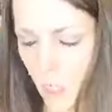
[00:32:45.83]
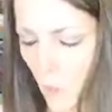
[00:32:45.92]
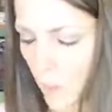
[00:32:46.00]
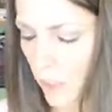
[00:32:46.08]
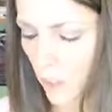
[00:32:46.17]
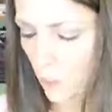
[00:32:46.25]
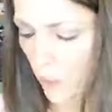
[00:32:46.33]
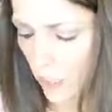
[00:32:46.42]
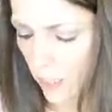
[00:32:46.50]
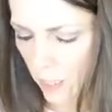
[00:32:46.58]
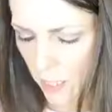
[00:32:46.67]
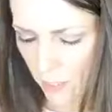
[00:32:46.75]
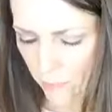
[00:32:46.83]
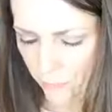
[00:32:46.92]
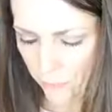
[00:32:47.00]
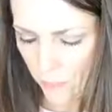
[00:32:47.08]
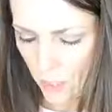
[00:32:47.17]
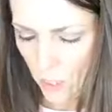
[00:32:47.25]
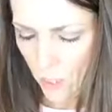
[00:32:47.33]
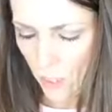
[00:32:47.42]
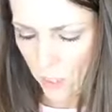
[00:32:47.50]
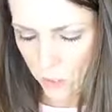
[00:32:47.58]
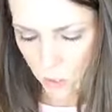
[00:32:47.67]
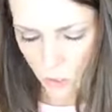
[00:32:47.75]
going away.
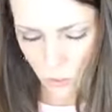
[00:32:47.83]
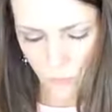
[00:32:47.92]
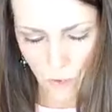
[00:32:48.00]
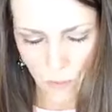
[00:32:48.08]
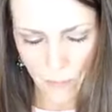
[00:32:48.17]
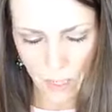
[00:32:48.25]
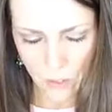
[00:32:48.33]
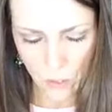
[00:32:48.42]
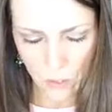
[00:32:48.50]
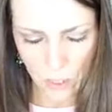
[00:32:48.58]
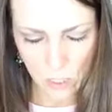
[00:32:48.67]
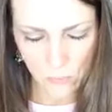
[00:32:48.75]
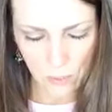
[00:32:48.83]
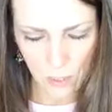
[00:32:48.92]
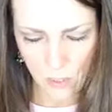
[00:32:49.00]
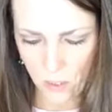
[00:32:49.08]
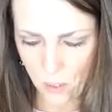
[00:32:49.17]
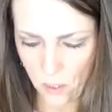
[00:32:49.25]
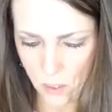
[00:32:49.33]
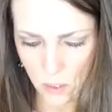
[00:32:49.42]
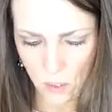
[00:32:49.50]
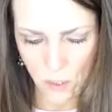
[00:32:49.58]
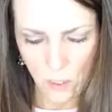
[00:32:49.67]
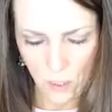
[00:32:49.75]
I showed you Farmhouse Christmas.
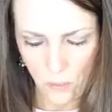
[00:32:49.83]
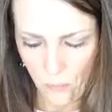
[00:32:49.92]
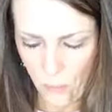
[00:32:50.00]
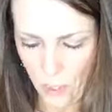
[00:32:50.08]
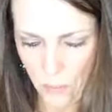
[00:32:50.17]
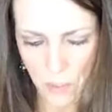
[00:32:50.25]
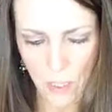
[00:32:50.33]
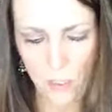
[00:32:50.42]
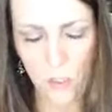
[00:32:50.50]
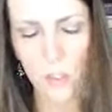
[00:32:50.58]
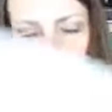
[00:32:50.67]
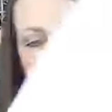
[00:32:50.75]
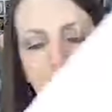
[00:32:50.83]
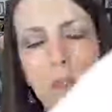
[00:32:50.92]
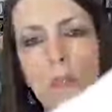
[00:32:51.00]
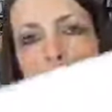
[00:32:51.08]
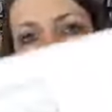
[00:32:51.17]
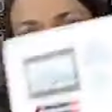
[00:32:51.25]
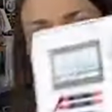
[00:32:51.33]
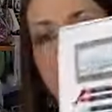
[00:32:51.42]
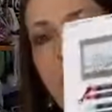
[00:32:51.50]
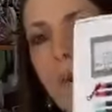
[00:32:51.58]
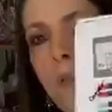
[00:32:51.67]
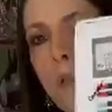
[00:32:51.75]
Pretty much, yes.
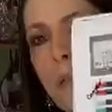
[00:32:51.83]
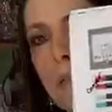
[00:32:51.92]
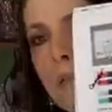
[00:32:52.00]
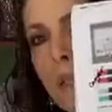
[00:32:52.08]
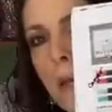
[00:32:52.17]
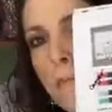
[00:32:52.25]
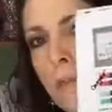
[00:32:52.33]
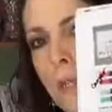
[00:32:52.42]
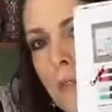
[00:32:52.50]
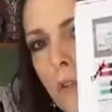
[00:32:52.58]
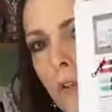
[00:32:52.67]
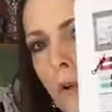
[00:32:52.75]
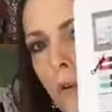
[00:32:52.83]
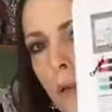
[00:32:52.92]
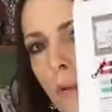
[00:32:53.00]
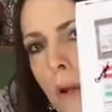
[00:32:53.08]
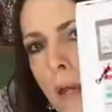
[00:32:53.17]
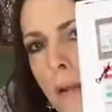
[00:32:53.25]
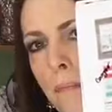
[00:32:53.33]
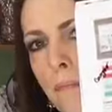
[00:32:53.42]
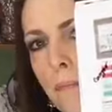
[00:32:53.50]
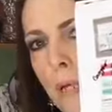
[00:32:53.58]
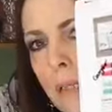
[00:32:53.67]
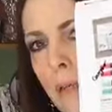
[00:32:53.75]
All these stamp sets are going away,
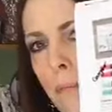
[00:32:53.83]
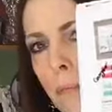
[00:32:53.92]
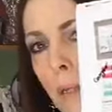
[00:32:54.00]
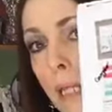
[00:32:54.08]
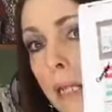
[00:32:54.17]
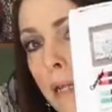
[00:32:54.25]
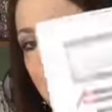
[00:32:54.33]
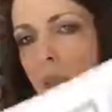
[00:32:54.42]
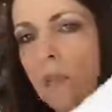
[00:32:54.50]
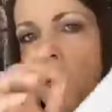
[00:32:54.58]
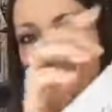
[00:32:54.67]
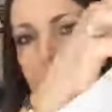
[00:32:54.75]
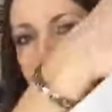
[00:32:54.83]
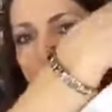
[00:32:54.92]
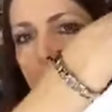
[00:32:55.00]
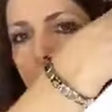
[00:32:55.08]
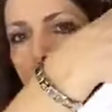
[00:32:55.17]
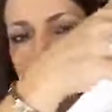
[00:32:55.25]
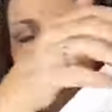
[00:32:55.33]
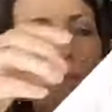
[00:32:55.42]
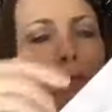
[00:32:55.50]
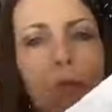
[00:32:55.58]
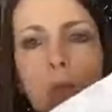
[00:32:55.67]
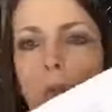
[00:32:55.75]
but the blends, the Stampin'
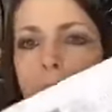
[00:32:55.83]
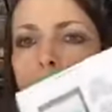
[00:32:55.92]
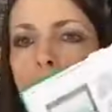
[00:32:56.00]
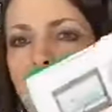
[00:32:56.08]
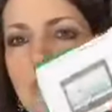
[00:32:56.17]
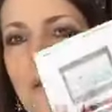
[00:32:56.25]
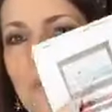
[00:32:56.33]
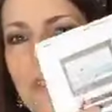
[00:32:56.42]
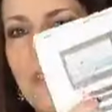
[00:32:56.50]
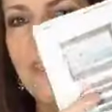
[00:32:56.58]
Blends, will